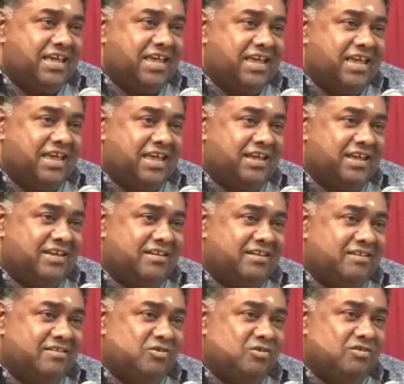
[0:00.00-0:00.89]

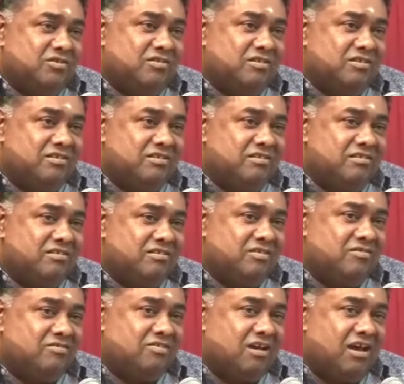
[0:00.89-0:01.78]
And
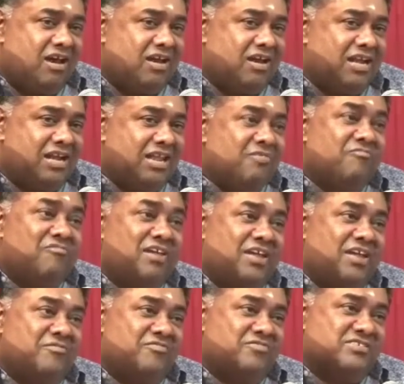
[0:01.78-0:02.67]
you can't live
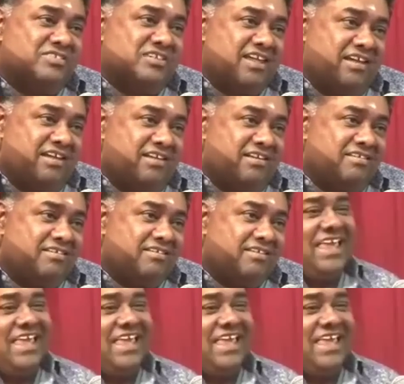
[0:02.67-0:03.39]
life scared.